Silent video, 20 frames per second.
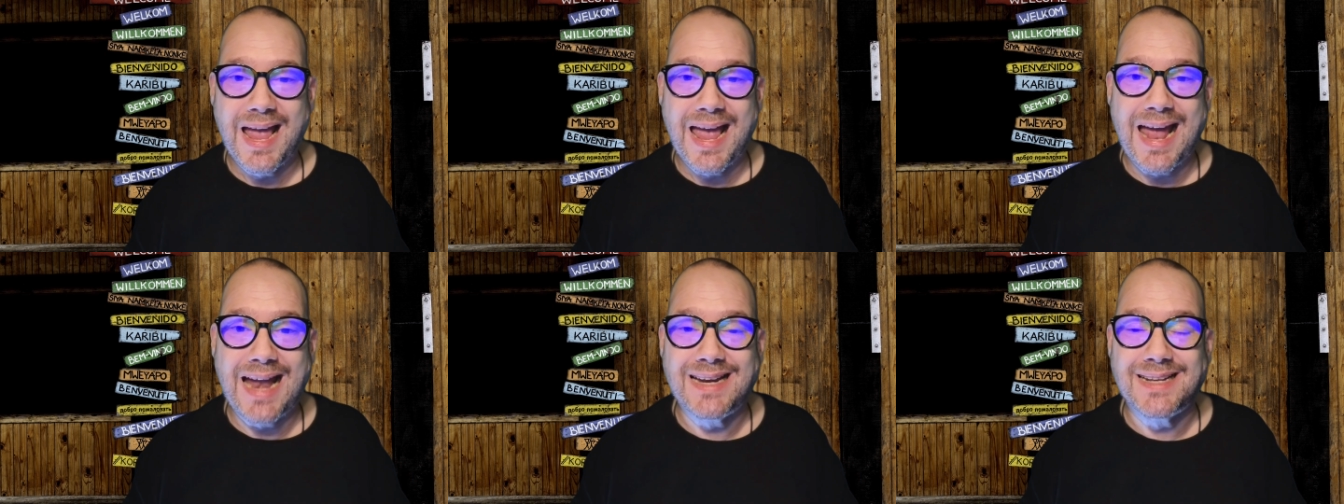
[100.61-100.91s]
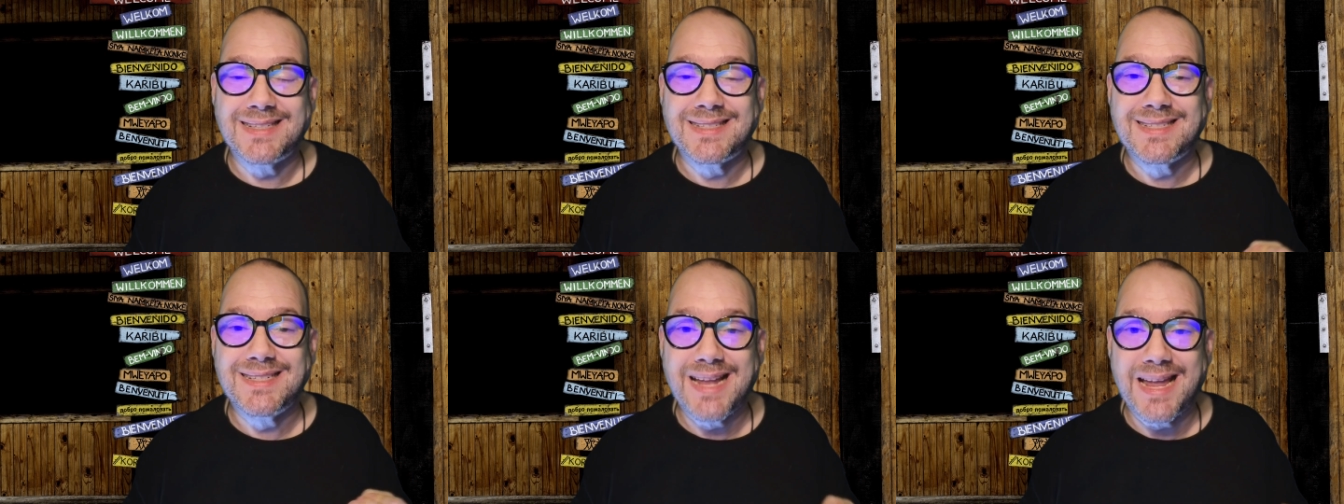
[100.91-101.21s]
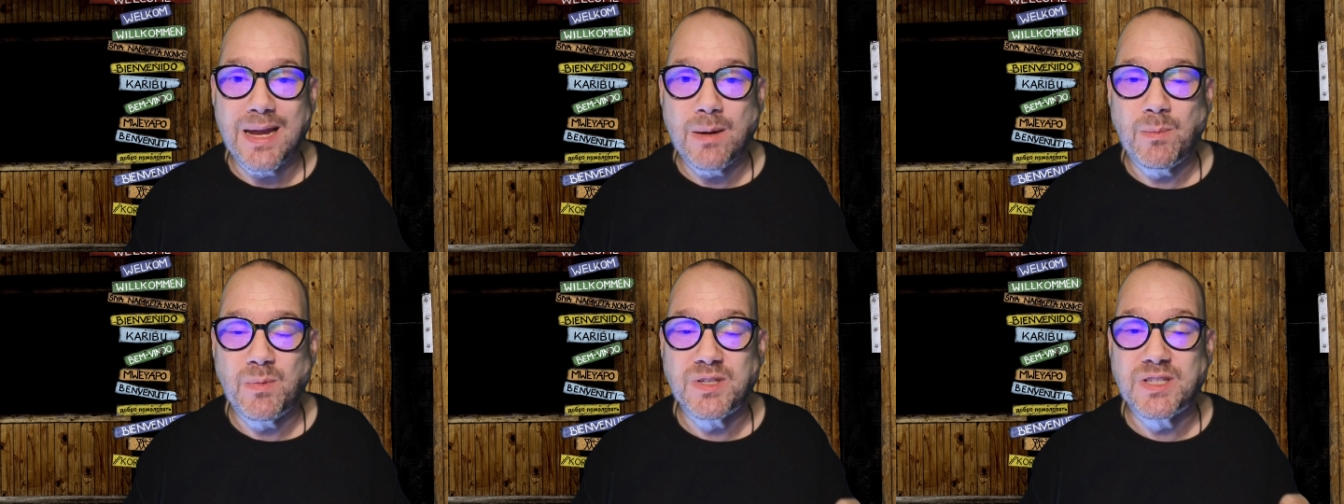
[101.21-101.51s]
and his
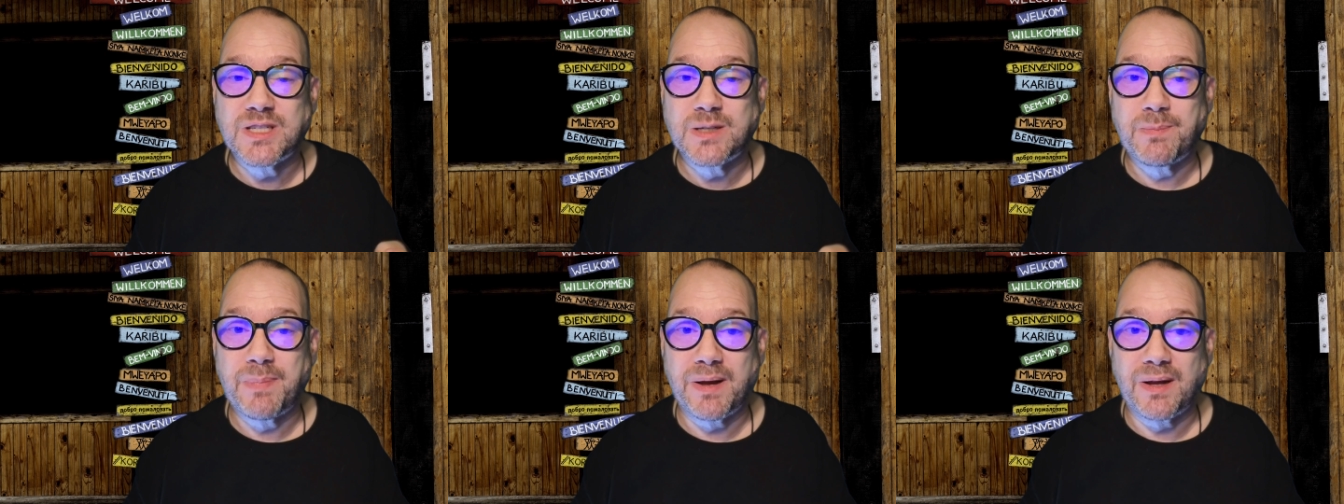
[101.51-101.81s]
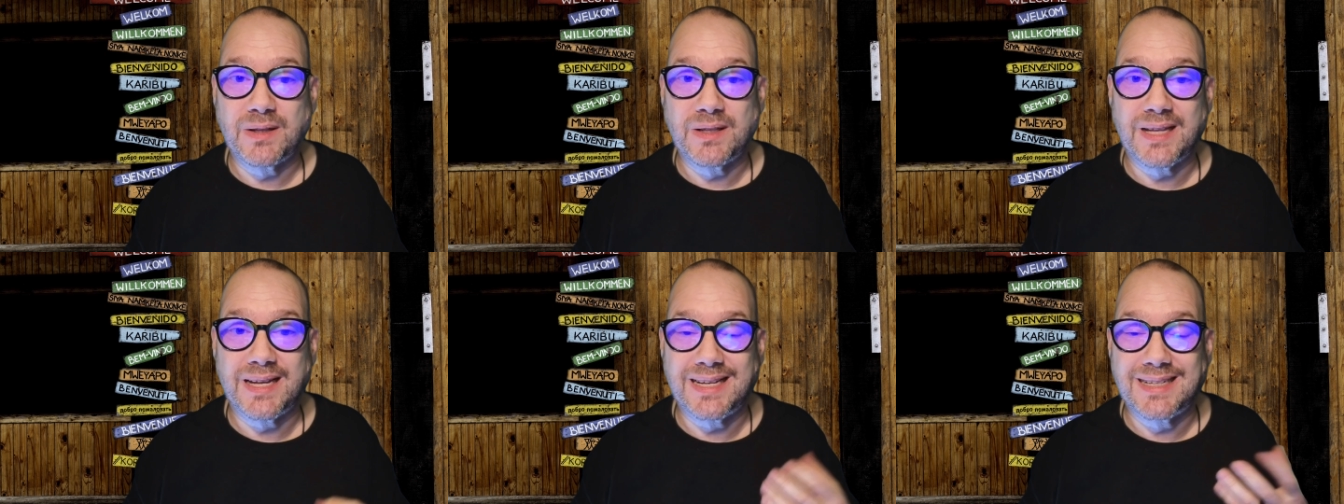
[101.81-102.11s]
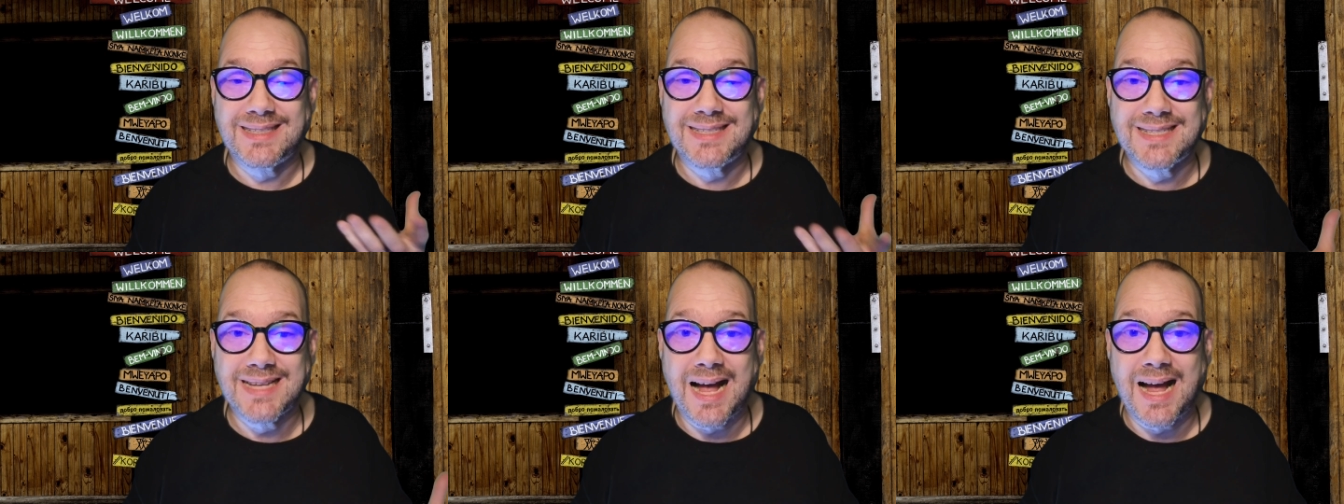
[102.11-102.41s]
name was spelled
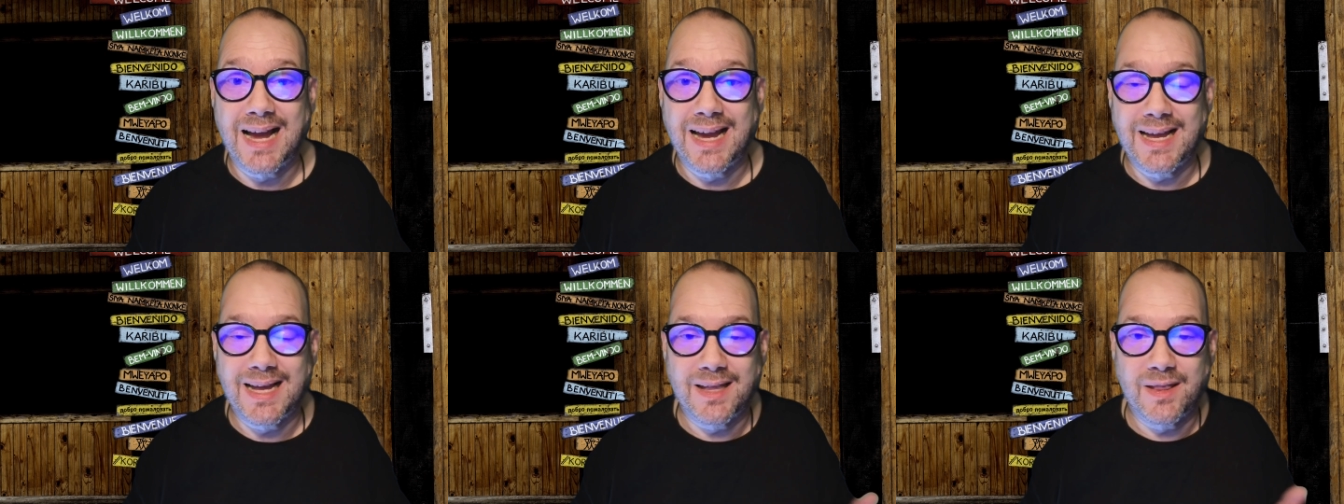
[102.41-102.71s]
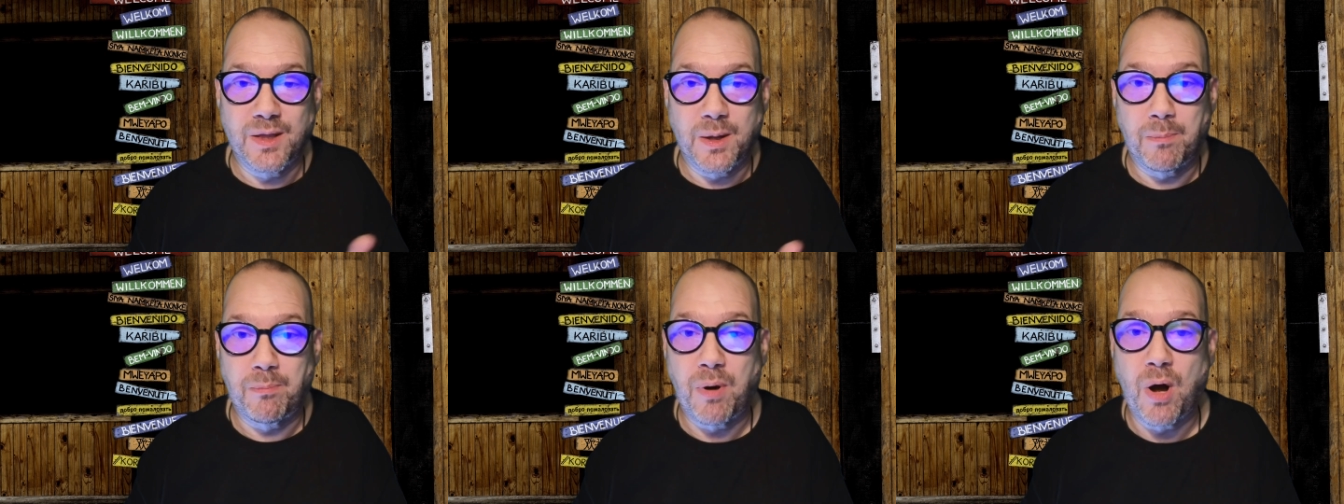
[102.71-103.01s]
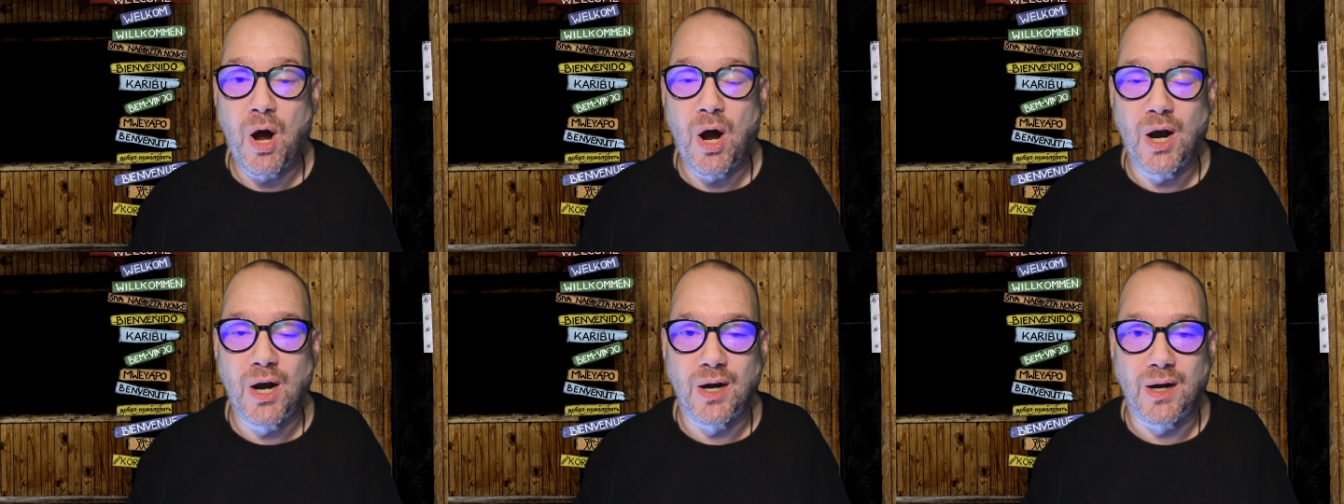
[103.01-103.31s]
like Zion the
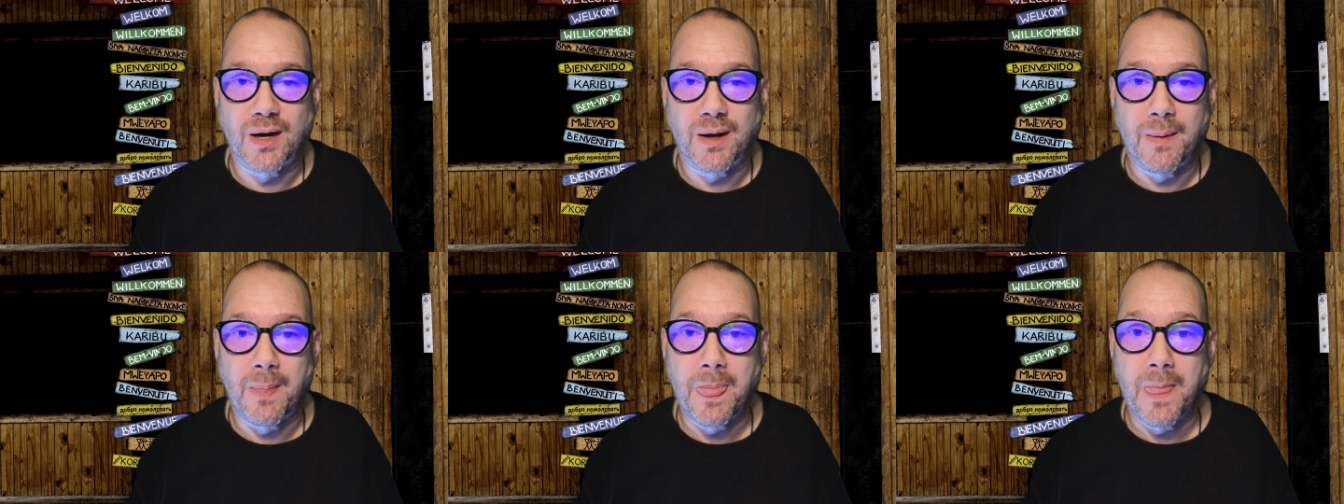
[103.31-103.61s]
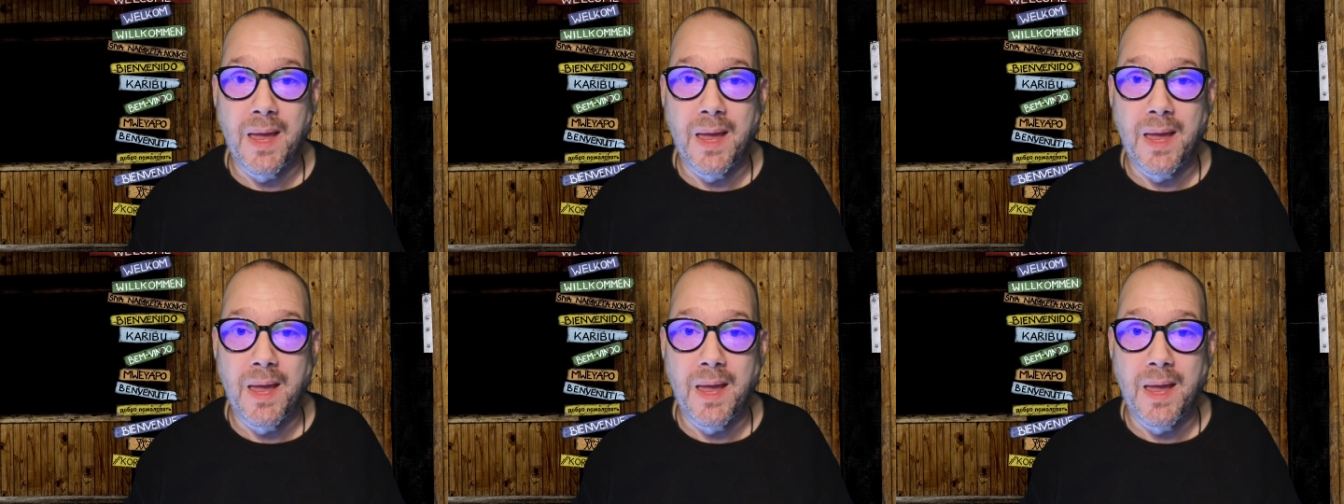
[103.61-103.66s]
Park.